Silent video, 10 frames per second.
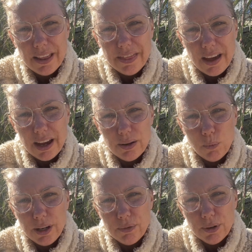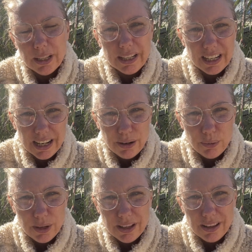that we really connect
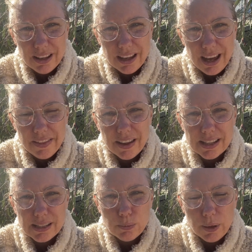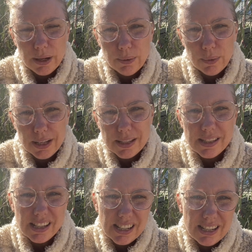with and that's where we
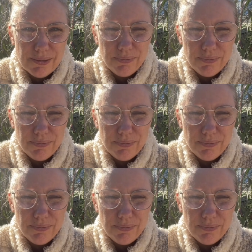sit